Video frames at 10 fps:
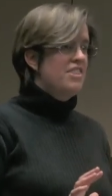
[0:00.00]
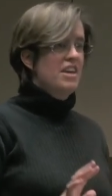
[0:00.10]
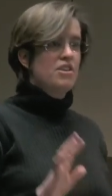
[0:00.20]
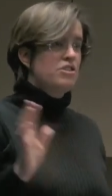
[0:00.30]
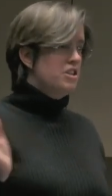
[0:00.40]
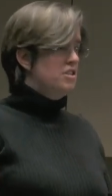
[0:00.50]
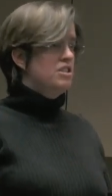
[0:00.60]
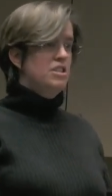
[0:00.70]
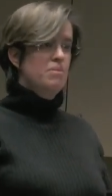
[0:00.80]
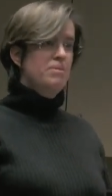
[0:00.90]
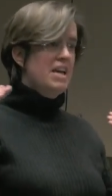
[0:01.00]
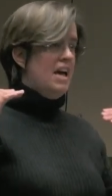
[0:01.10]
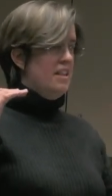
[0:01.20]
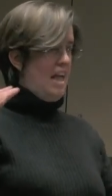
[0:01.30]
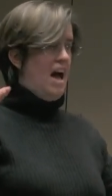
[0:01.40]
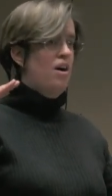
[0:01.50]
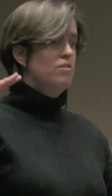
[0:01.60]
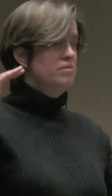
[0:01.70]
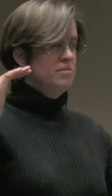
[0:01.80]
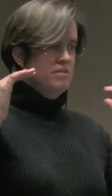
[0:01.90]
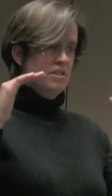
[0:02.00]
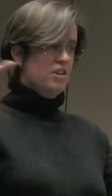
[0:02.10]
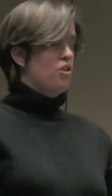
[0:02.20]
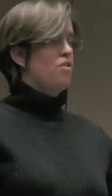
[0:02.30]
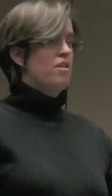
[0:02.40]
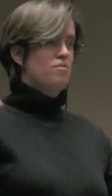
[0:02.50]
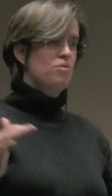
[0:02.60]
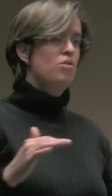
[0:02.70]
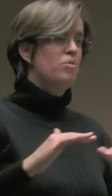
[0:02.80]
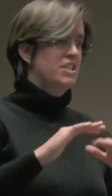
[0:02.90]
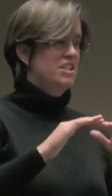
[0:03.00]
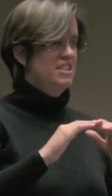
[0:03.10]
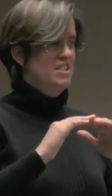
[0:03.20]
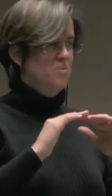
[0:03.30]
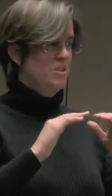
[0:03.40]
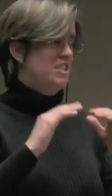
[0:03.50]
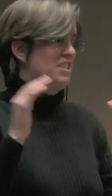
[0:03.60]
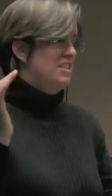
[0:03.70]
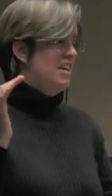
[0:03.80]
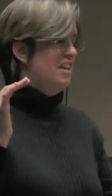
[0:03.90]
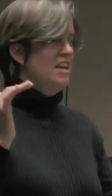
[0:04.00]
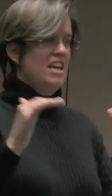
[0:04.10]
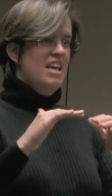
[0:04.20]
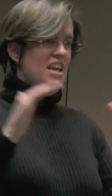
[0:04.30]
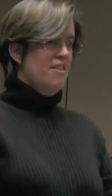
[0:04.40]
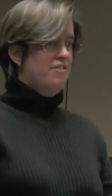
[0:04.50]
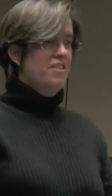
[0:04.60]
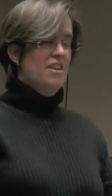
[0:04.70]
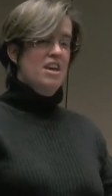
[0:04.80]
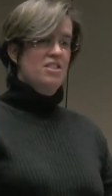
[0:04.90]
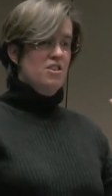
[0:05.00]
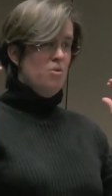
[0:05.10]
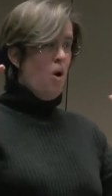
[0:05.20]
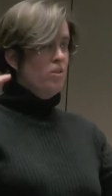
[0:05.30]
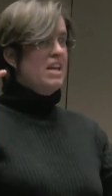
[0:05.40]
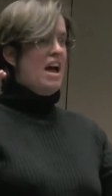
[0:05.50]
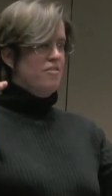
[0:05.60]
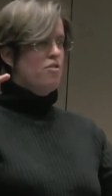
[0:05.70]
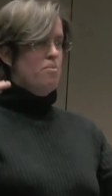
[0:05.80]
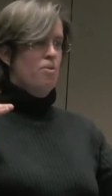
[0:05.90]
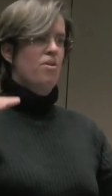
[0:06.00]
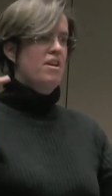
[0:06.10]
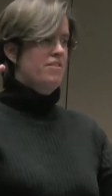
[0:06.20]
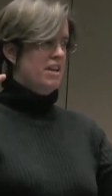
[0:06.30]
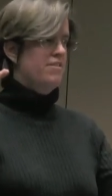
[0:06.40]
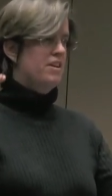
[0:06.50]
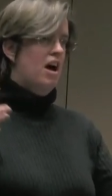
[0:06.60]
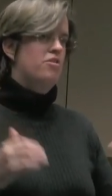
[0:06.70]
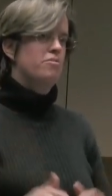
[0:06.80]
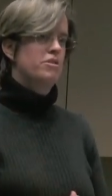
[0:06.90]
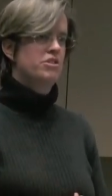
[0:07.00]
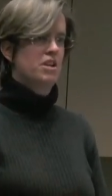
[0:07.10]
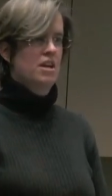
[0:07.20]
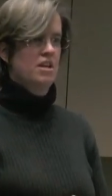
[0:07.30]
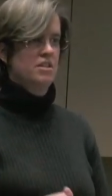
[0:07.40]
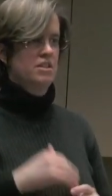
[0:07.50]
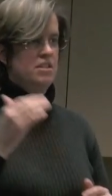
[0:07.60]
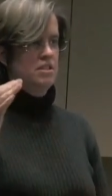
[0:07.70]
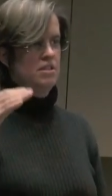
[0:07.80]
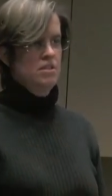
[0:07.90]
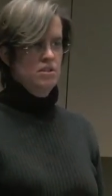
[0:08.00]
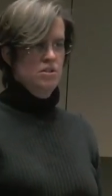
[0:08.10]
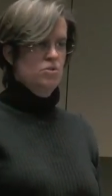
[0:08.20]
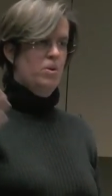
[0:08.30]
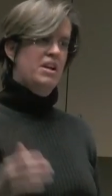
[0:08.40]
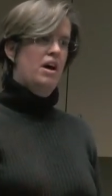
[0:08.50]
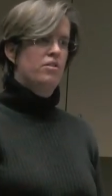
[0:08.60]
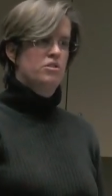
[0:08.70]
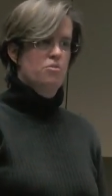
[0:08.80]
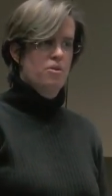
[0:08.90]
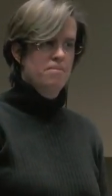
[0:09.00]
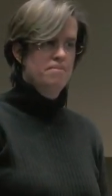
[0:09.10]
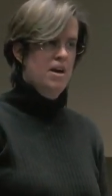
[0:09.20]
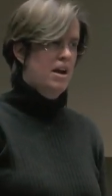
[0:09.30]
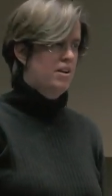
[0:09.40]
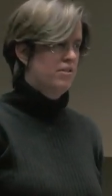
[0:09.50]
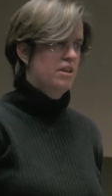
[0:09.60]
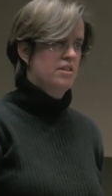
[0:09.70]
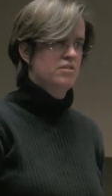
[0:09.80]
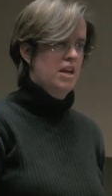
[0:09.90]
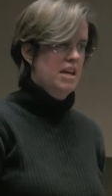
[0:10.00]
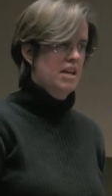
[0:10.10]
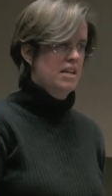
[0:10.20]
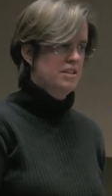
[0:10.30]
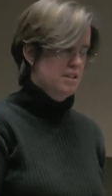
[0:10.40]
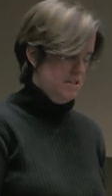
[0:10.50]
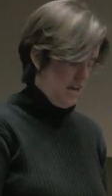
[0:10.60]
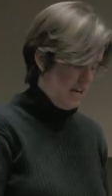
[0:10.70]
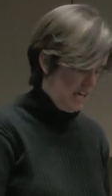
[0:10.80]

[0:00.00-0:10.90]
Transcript: think you should simply allow the current rule, which is which is that if you only have to report if a given contribution is twenty dollars or more. And I don't think there's any need to any